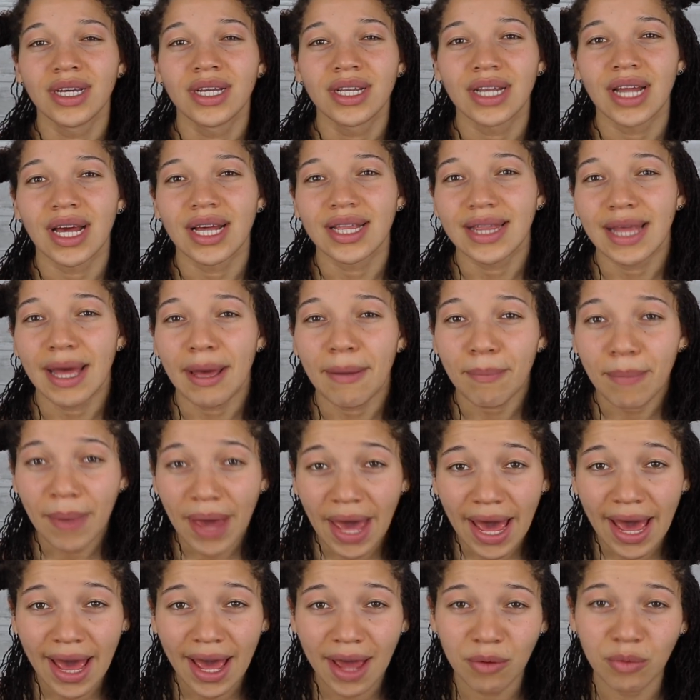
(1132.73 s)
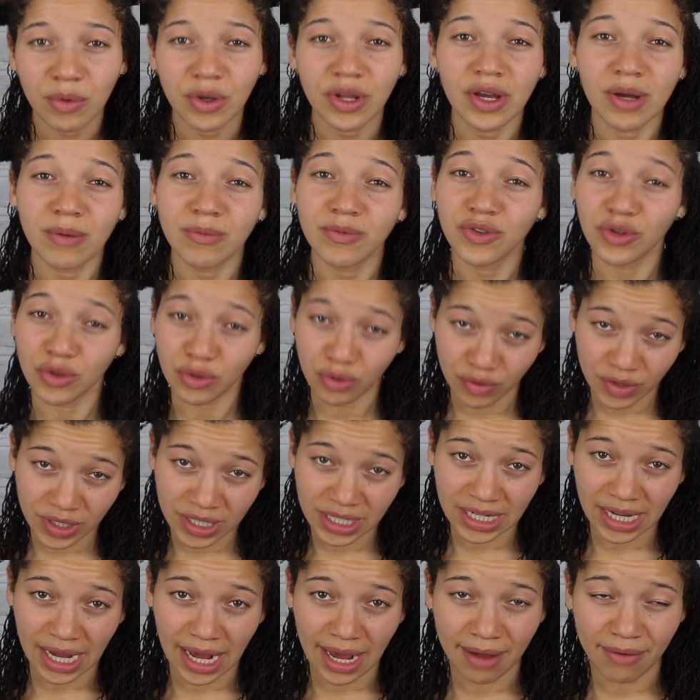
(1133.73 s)
not that bad when it comes to a
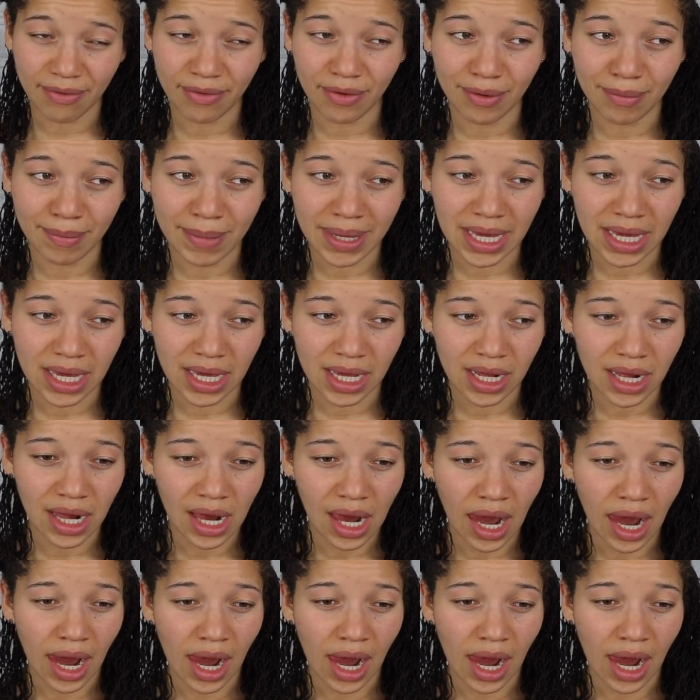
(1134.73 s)
retie for me.